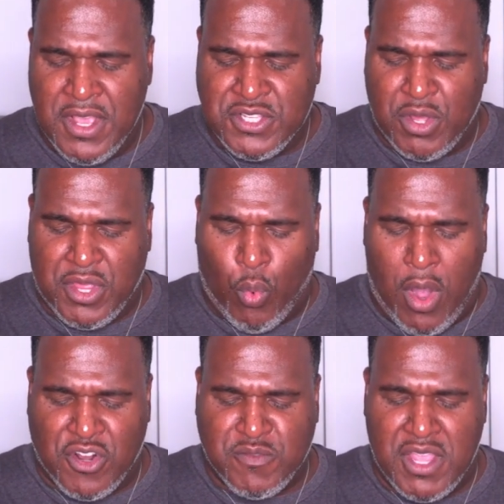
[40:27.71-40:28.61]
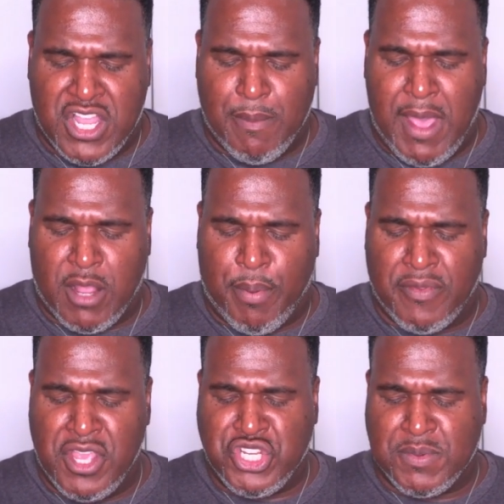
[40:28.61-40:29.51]
so that the waters may come back
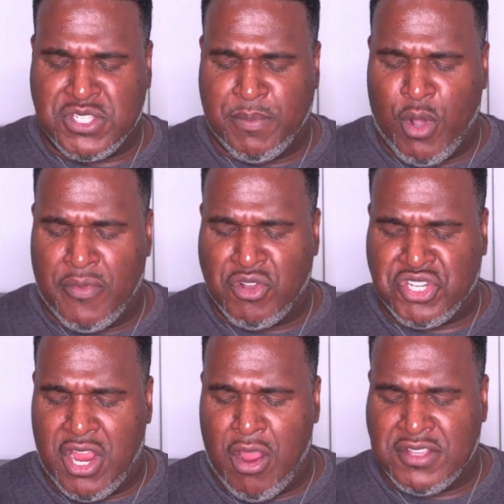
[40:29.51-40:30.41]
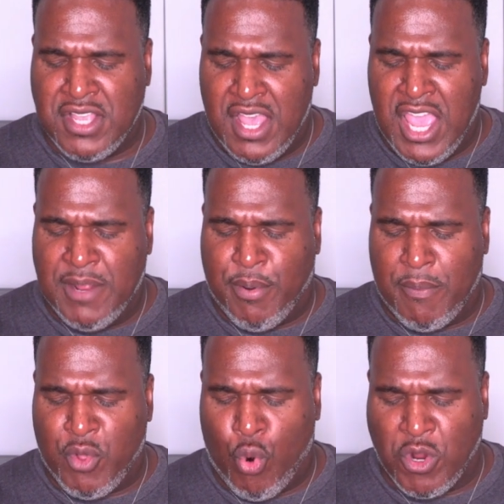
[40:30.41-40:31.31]
upon the Egyptians, upon their chariots, and
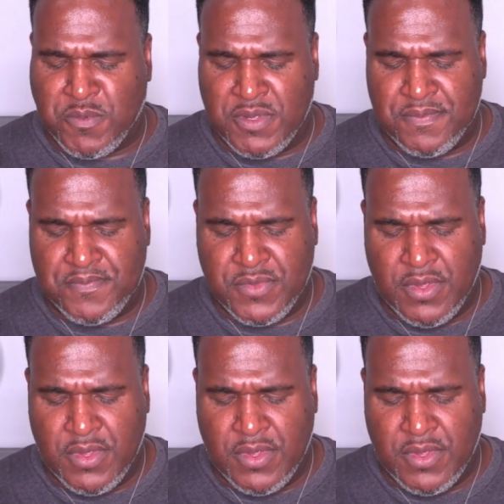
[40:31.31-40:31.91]
upon their horsemen.